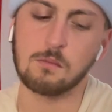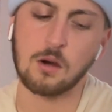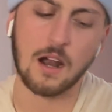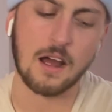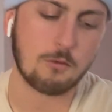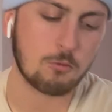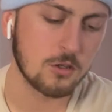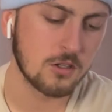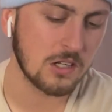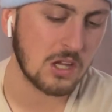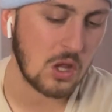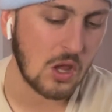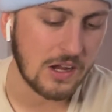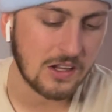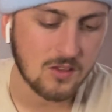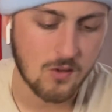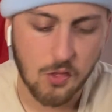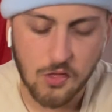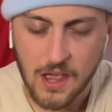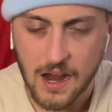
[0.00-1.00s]
But I really
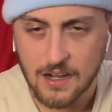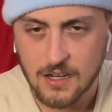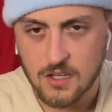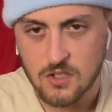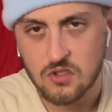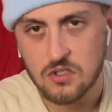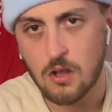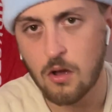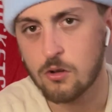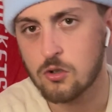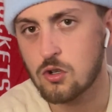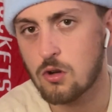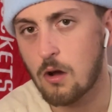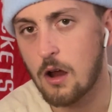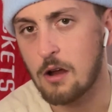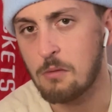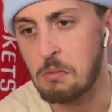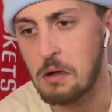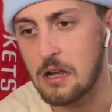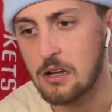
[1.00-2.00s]
like the Thaddeus Young
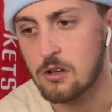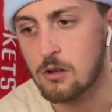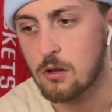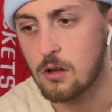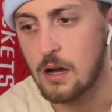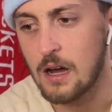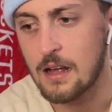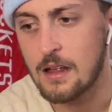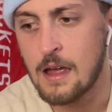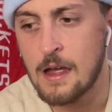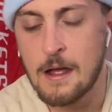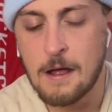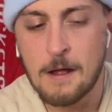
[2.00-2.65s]
trade, man. You know, I...